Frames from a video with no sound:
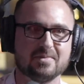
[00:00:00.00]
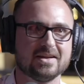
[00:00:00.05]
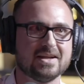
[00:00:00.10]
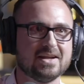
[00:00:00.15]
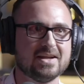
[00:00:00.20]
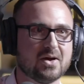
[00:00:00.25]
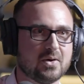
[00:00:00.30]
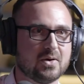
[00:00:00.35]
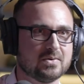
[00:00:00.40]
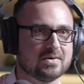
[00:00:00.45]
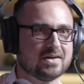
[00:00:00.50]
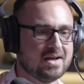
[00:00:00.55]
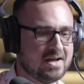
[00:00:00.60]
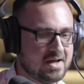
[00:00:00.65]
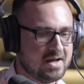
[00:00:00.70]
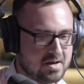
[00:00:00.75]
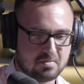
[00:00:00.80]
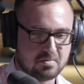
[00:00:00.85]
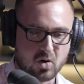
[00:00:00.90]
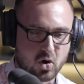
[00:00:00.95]
but he owned
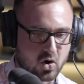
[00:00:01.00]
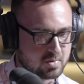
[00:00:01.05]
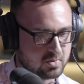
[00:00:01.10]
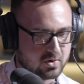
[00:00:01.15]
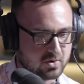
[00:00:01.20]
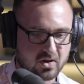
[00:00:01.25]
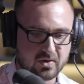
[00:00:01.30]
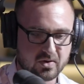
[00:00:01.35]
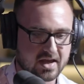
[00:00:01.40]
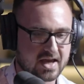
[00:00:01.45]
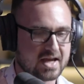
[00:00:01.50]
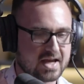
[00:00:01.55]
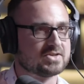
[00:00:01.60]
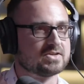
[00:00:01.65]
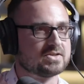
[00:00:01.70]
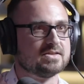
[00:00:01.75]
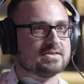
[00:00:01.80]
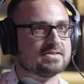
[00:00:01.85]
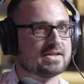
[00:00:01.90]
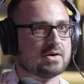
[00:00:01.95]
multiple
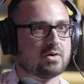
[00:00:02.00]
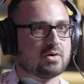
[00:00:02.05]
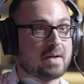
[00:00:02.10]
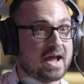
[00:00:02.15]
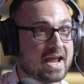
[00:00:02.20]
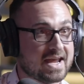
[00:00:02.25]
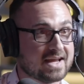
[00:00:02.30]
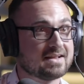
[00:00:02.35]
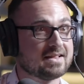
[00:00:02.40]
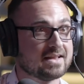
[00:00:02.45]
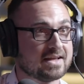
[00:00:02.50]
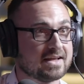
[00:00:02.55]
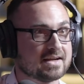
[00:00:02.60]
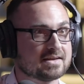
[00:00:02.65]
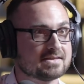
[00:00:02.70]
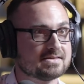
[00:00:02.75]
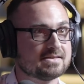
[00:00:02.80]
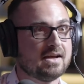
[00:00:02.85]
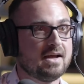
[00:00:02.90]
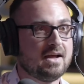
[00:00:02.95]
locations. They were pain
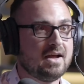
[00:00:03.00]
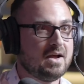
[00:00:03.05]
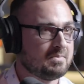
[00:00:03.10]
clinics.